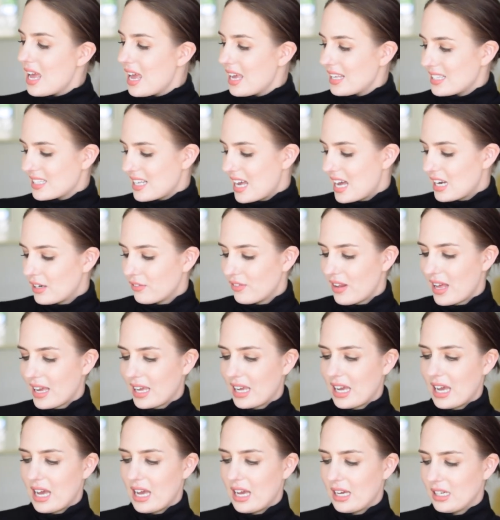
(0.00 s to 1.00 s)
It's kind of
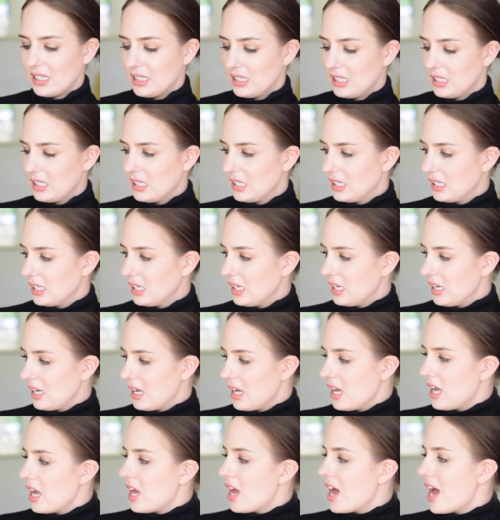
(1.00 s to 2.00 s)
like a
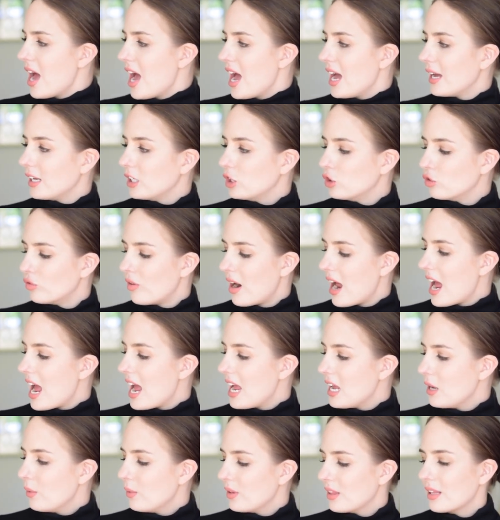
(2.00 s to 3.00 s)

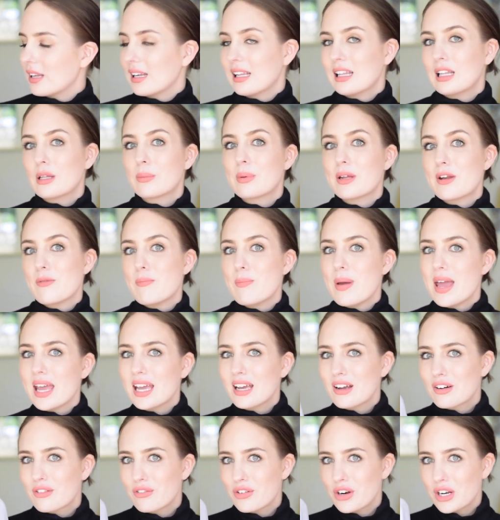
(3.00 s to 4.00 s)
grey with a little bit of
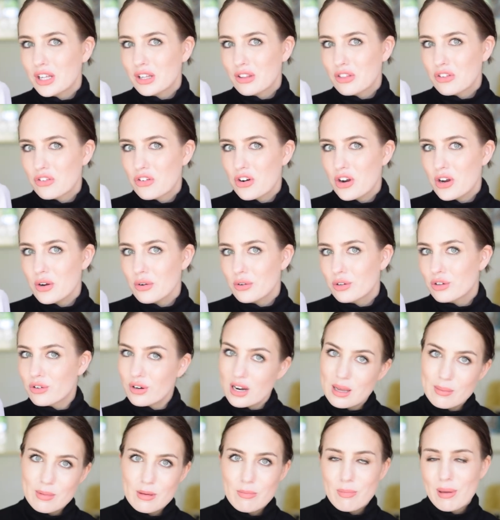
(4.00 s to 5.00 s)
pink running through,
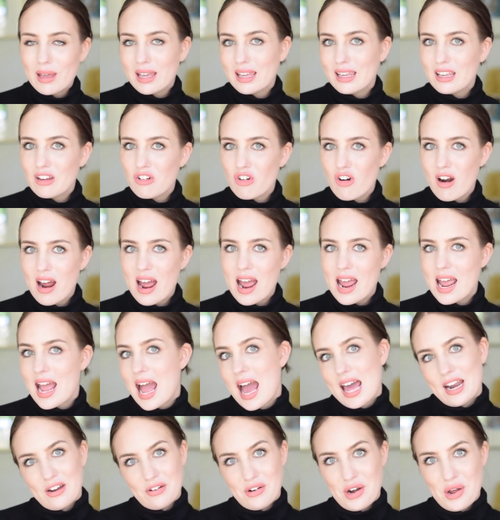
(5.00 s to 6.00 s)
creamy pinky grey.
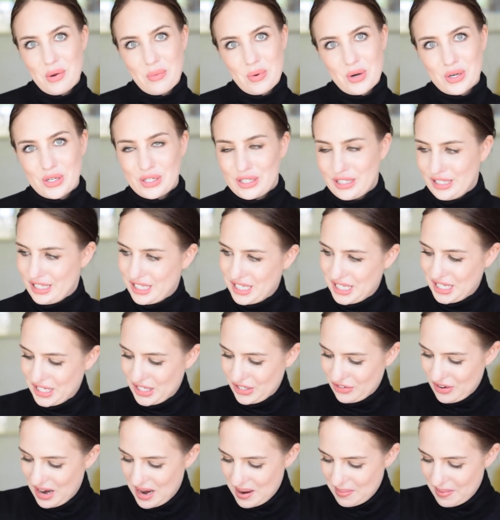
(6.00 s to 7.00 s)
I don't know what colour to
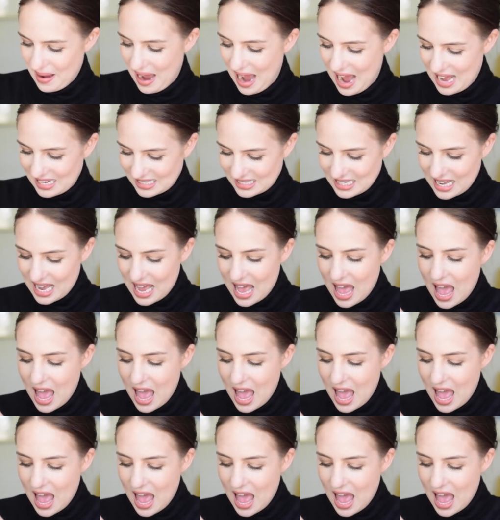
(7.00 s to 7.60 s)
describe it as.